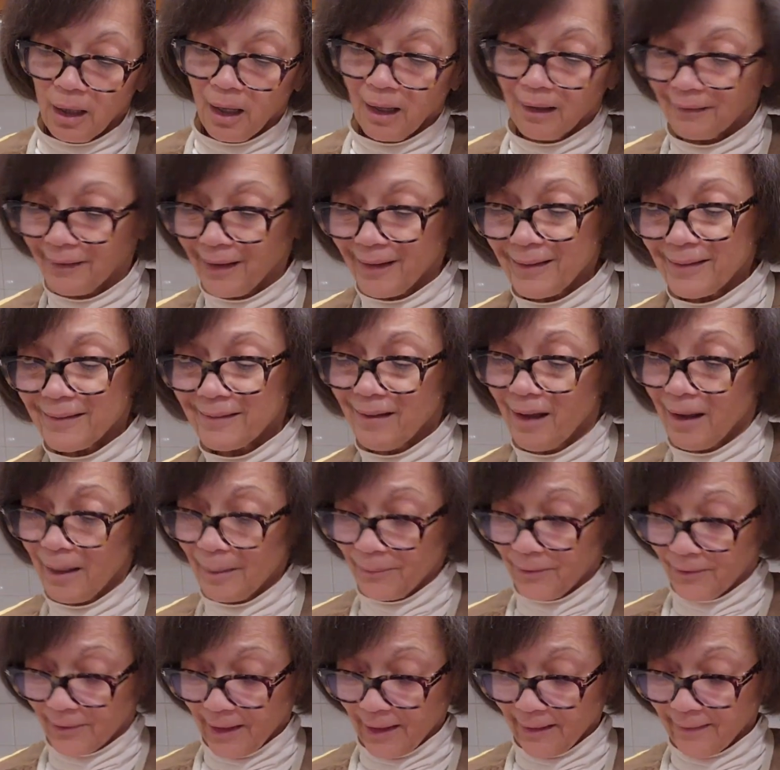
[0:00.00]
a lot of
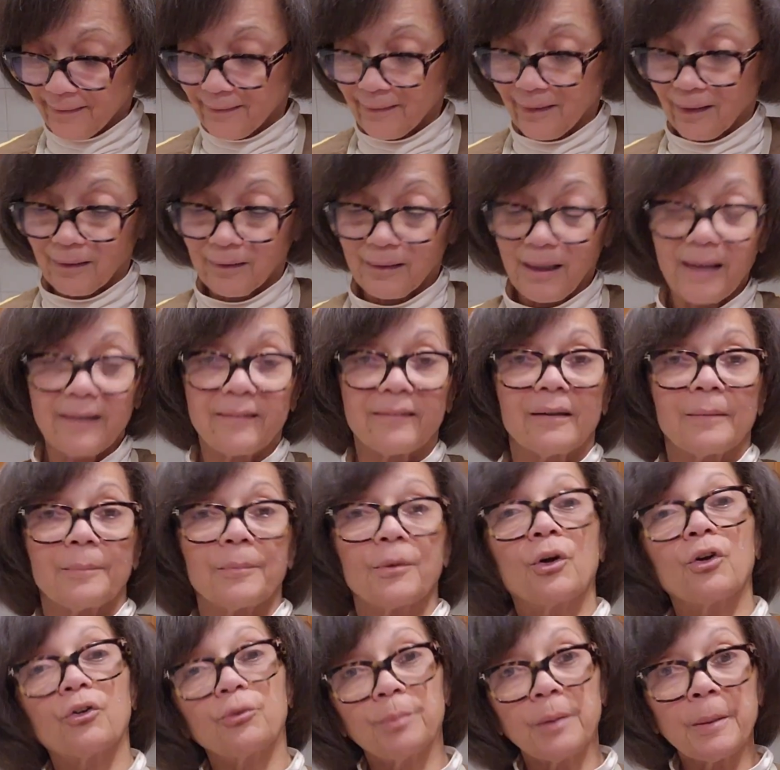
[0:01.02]
times gets neglected
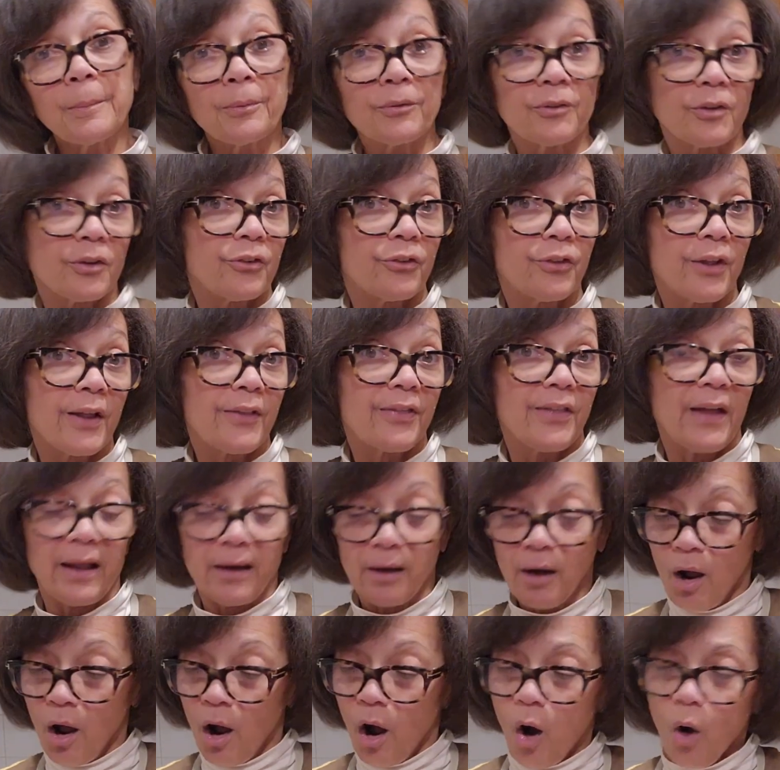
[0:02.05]
because people just think
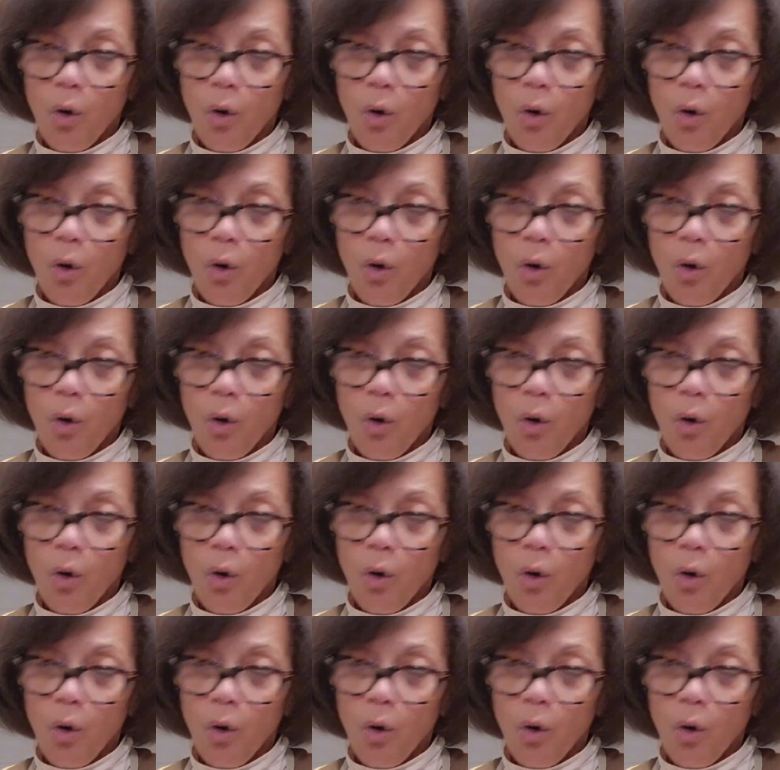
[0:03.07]
that,